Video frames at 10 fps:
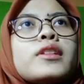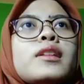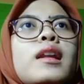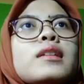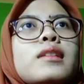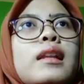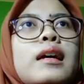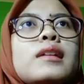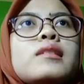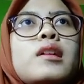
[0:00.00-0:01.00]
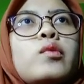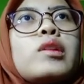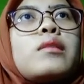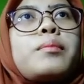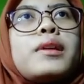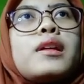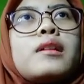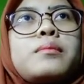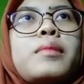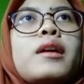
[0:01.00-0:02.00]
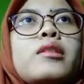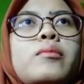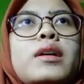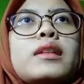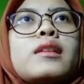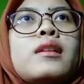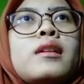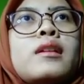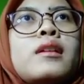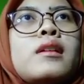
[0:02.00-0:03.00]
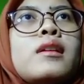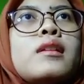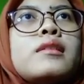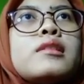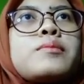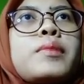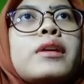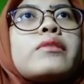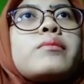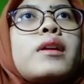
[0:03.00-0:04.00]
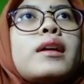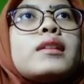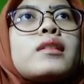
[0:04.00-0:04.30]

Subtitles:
the next slide, there will be a pyramid. This pyramid